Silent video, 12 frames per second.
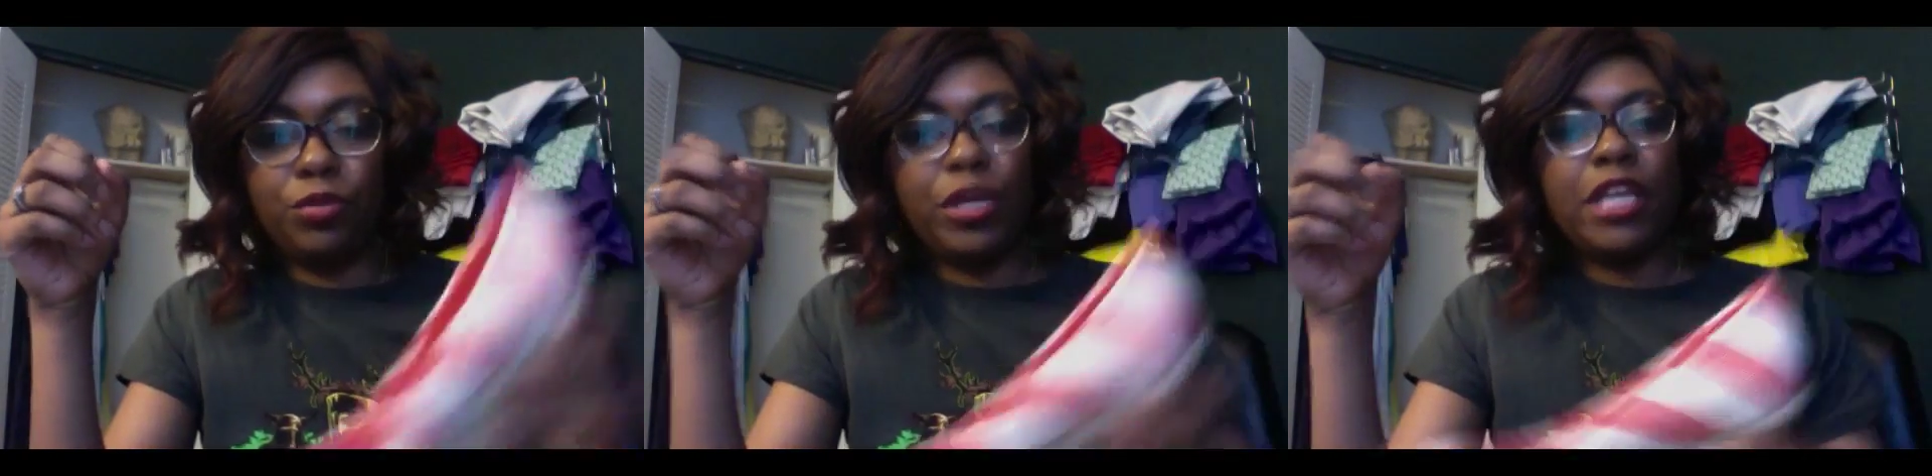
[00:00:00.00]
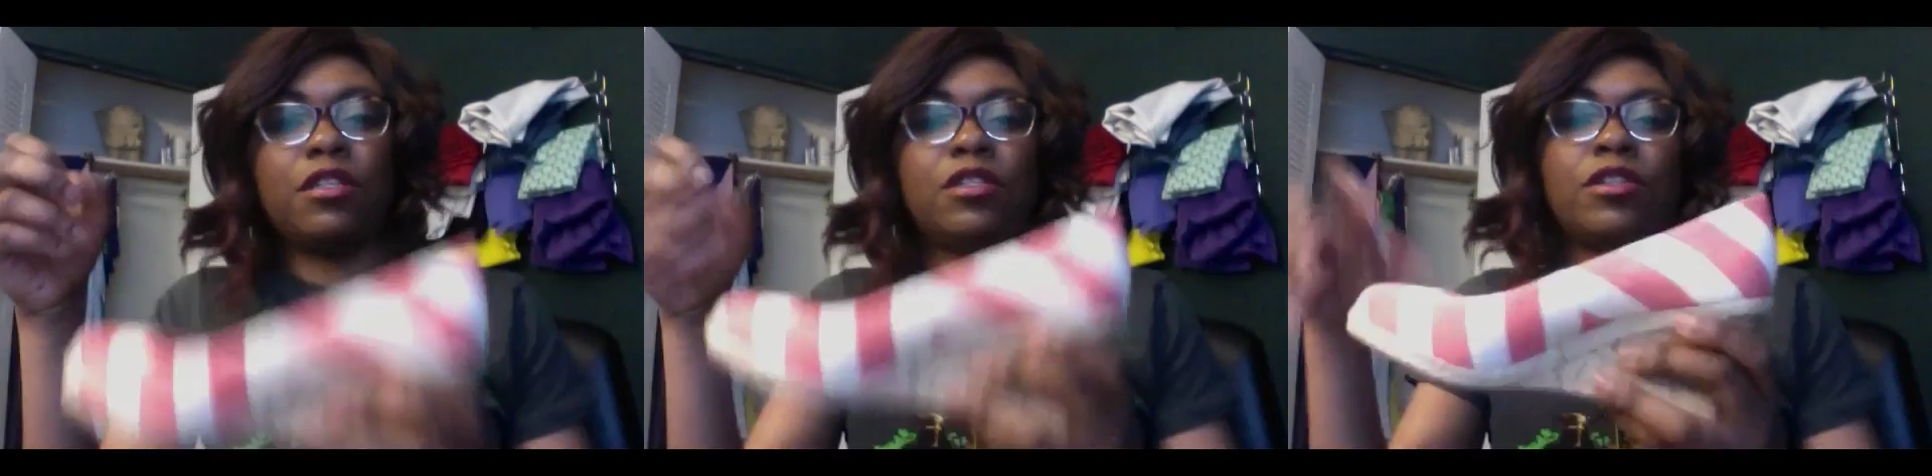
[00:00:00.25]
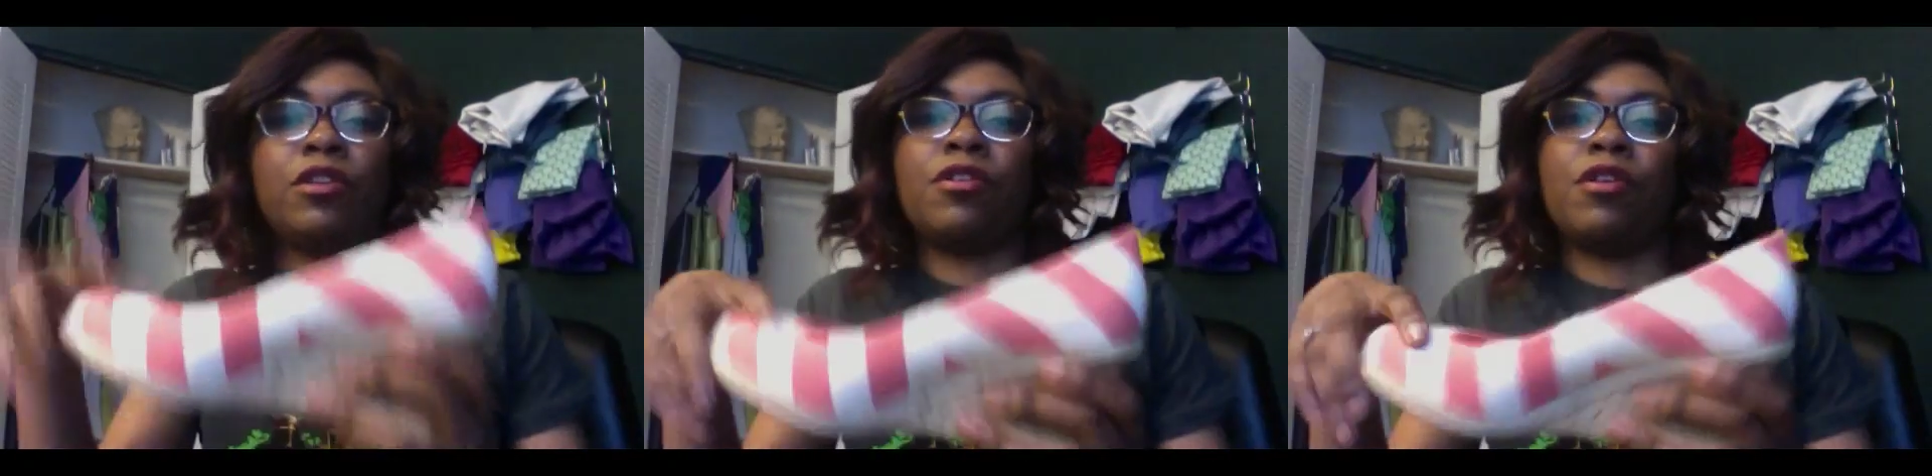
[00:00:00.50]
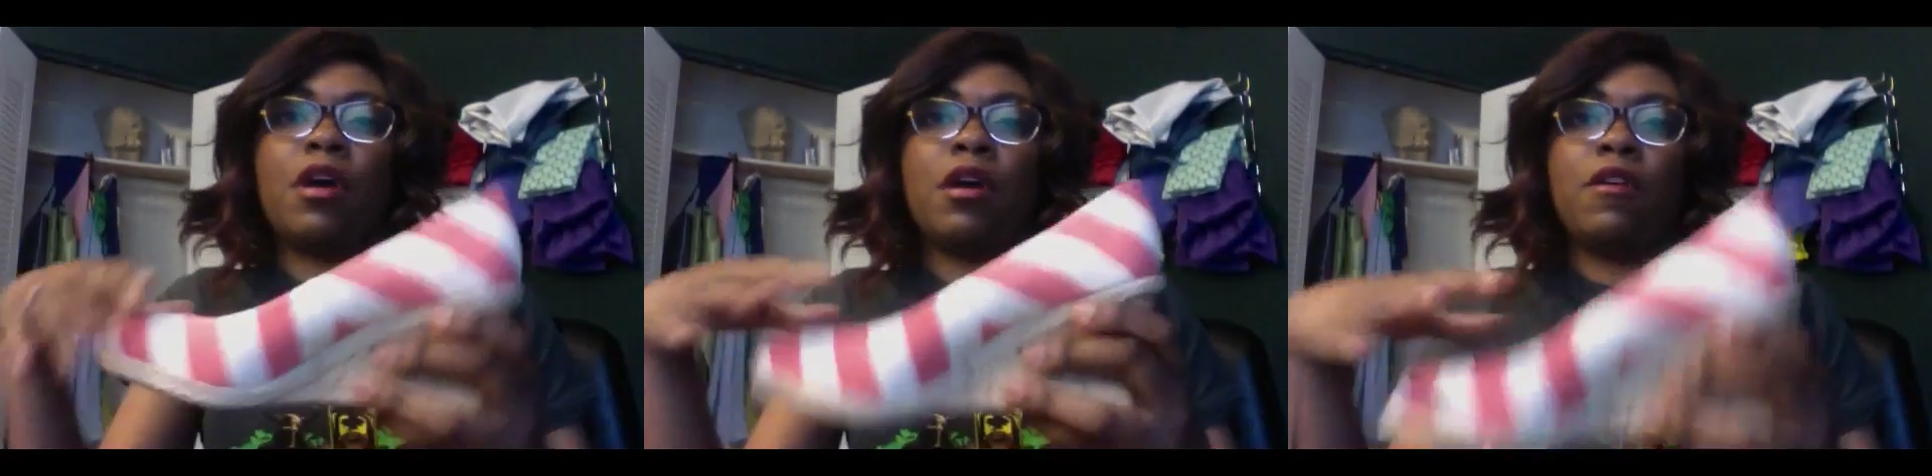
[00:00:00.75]

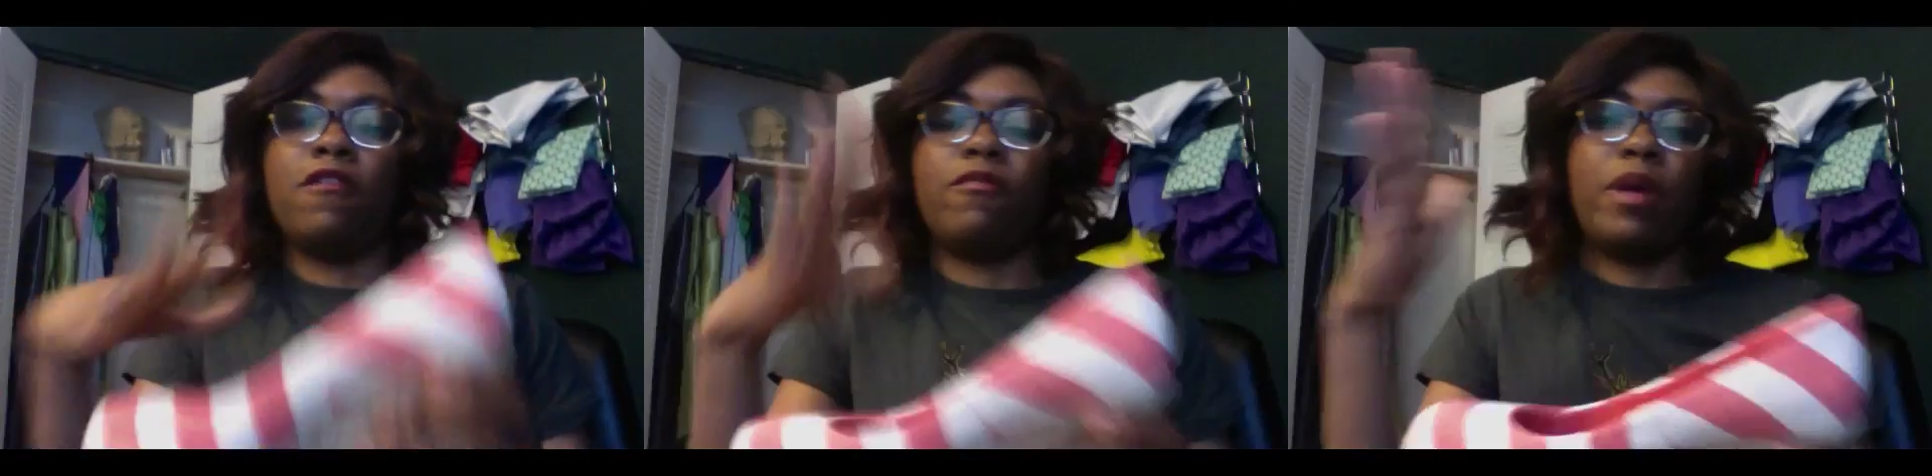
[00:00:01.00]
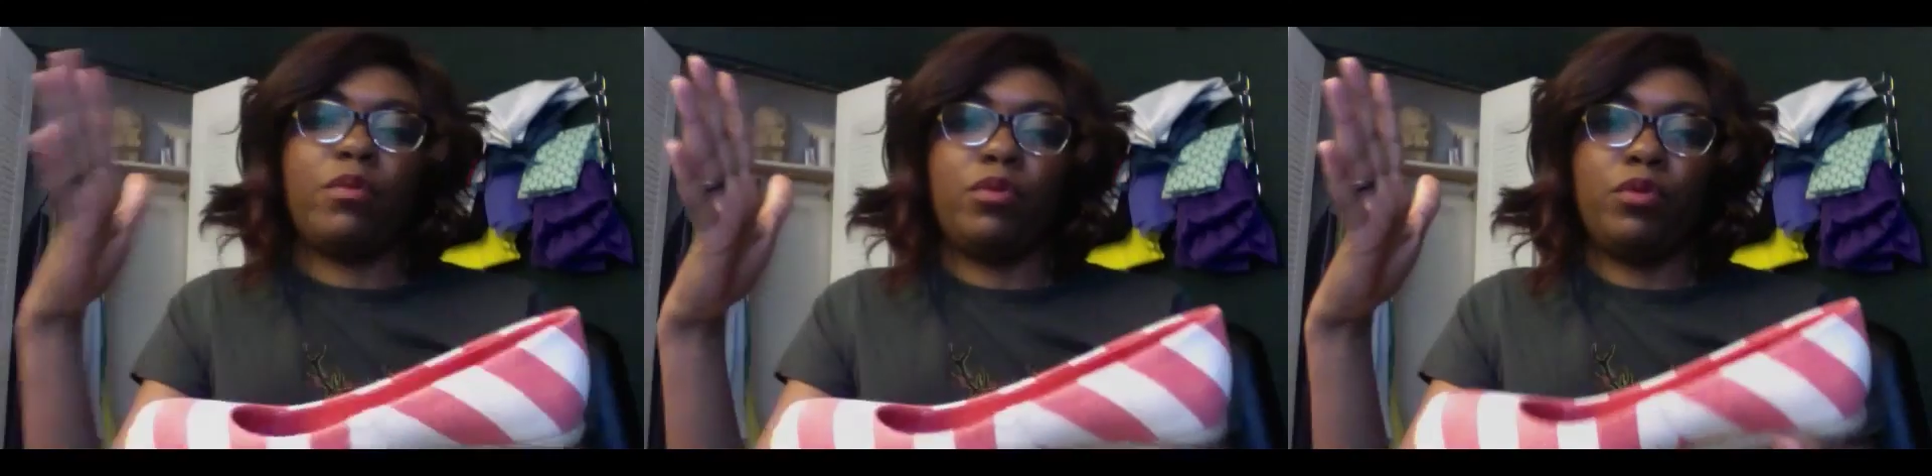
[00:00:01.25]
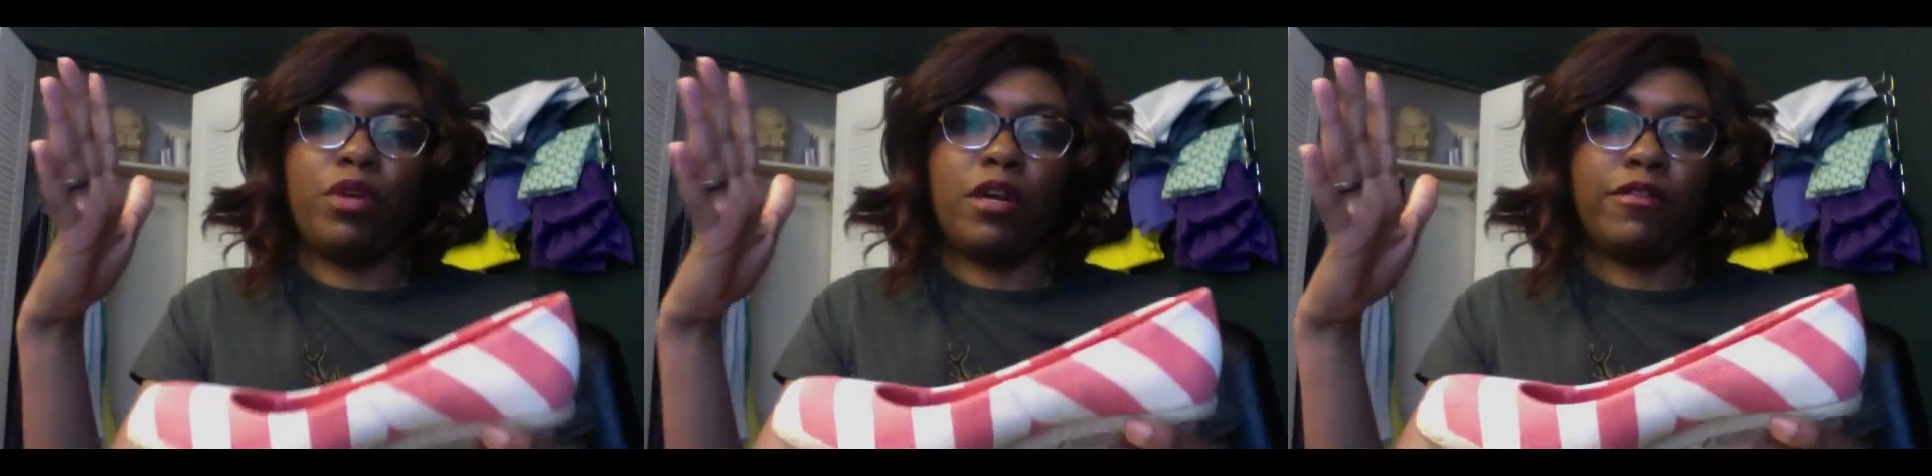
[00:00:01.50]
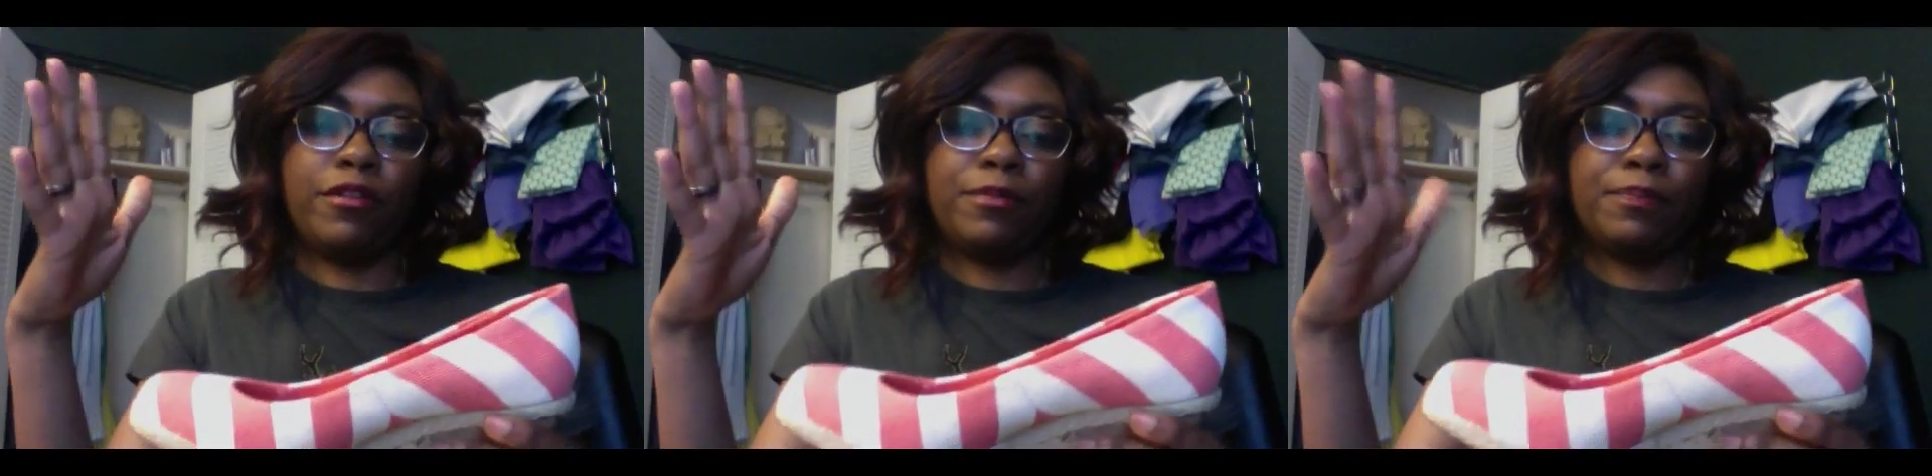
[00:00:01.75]
insert of my boot
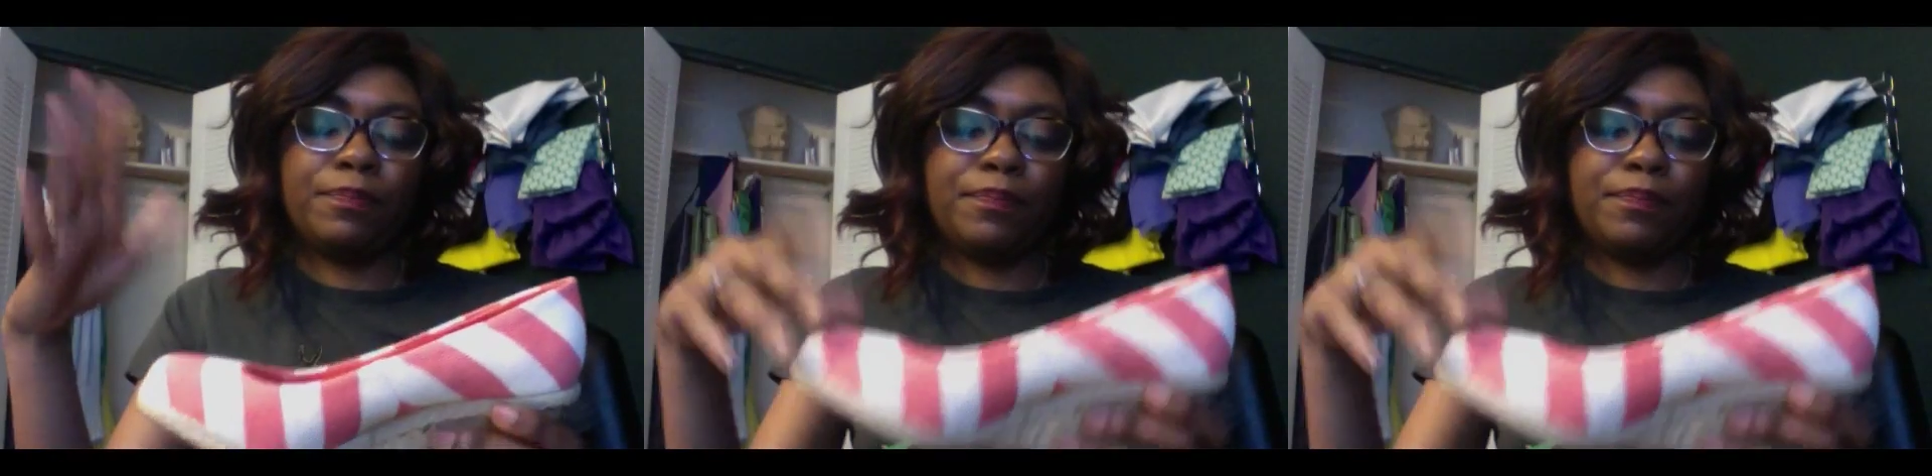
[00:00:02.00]
cover.